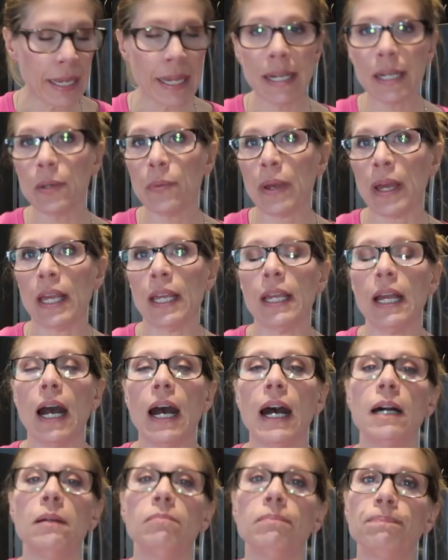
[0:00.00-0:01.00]
Anyway,
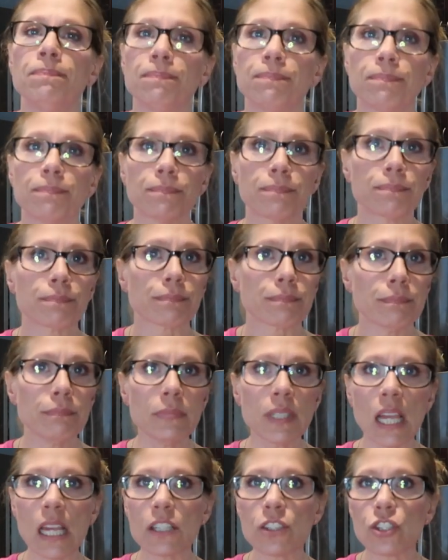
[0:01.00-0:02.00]

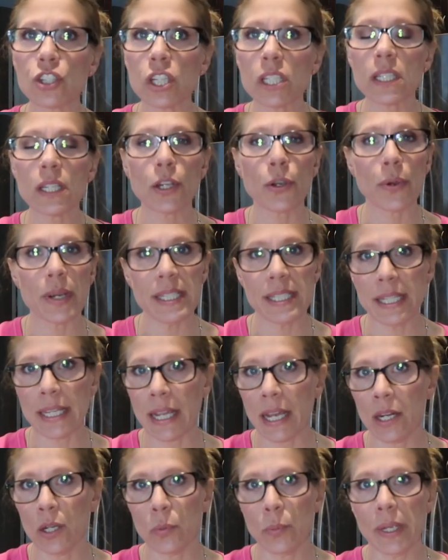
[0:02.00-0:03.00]
it's just a crazy
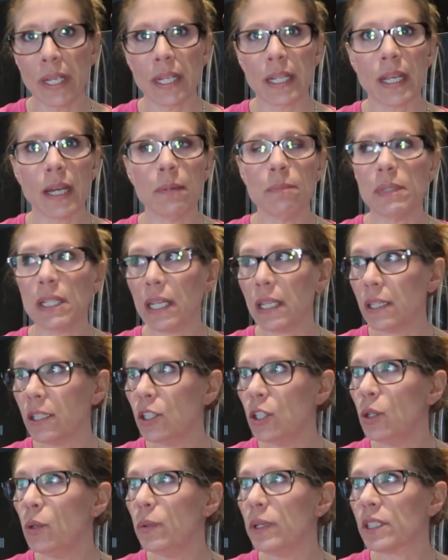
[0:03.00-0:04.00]
kind of week. I'm
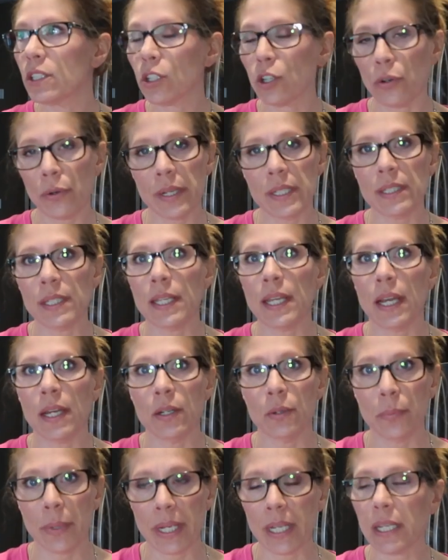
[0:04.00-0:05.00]
telling you, it's a crazy kind
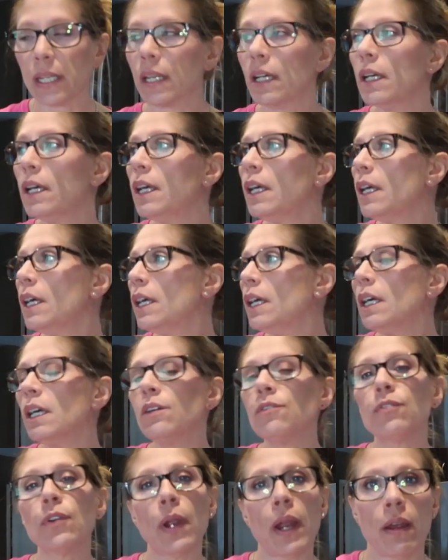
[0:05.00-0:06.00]
of week
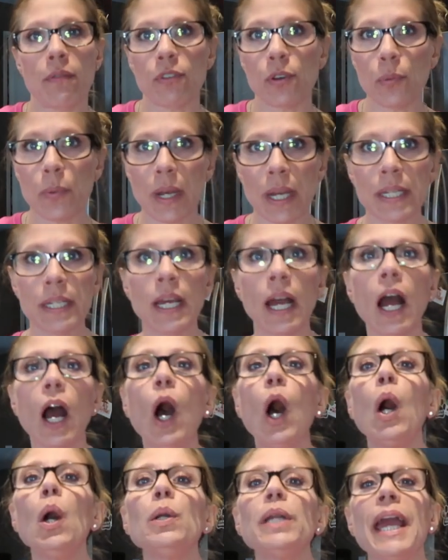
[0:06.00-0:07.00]
for everyone.
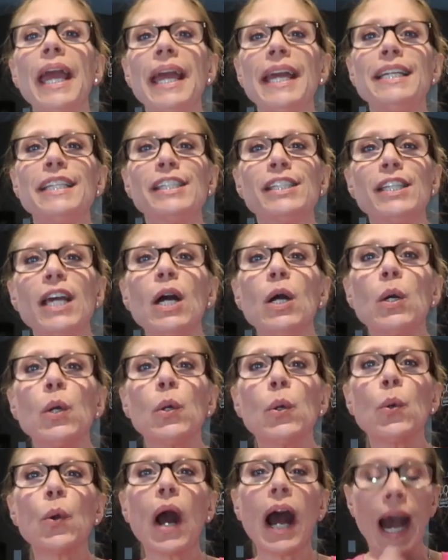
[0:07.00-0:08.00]
Okay,
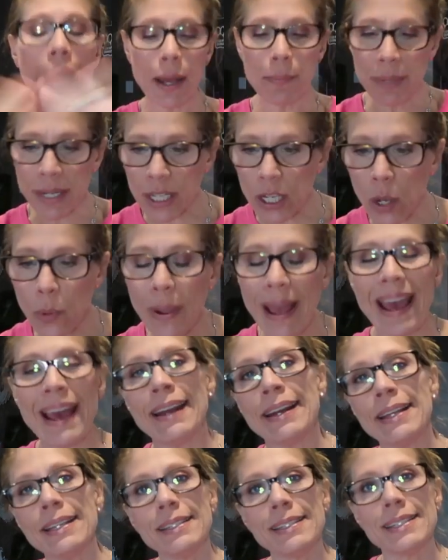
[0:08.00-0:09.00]
so I'm gonna go
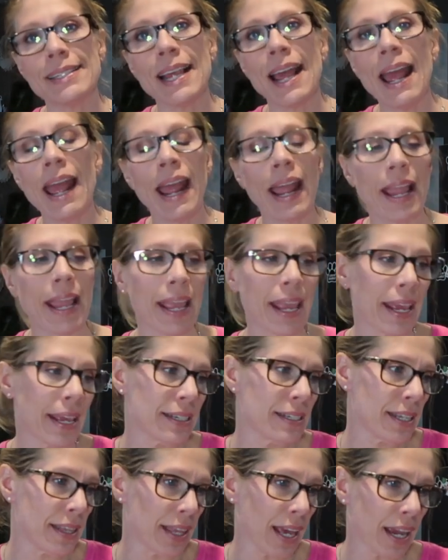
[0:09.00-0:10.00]
edit
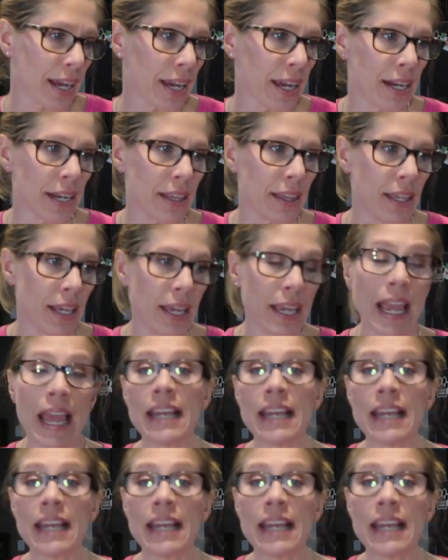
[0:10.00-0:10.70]
and that kind of thing.